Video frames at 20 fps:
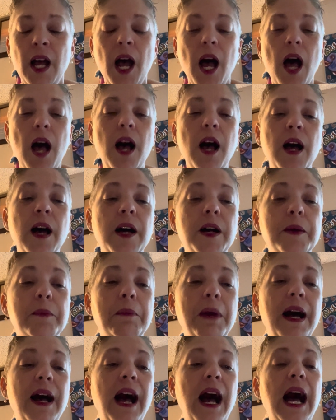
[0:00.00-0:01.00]

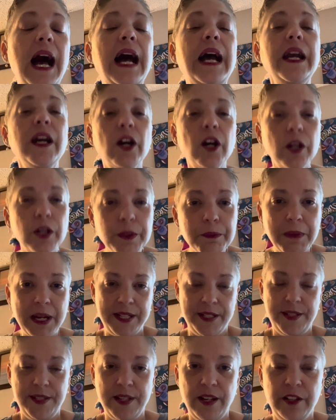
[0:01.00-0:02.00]
I hurt
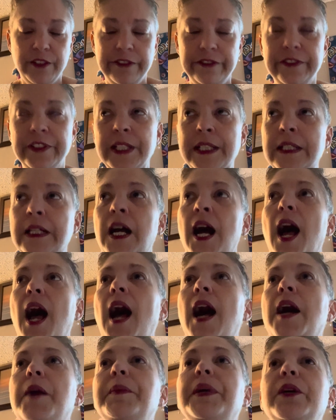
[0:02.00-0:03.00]
myself.
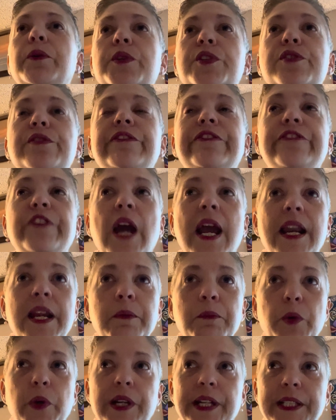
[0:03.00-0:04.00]
It was a Friday
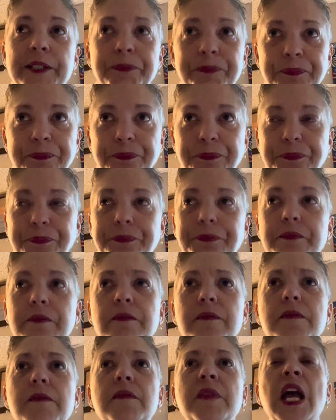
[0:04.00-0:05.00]
morning.
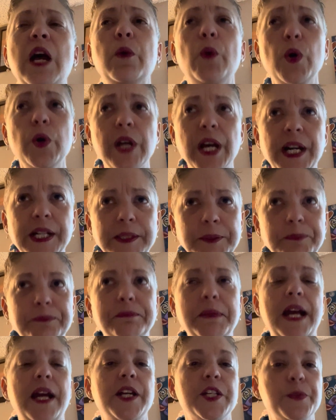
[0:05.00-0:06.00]
I woke up,
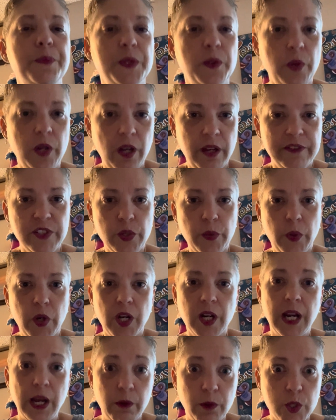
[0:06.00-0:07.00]
my husband went off to
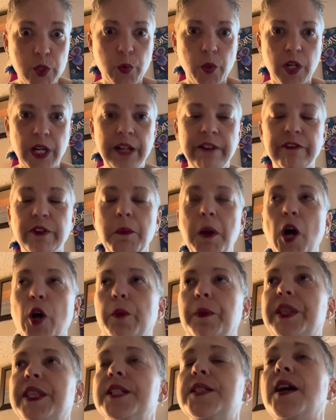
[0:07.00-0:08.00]
work. I was working from home
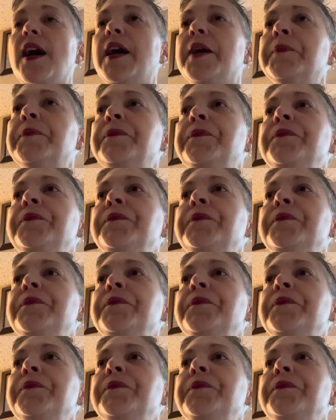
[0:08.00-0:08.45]
at the time.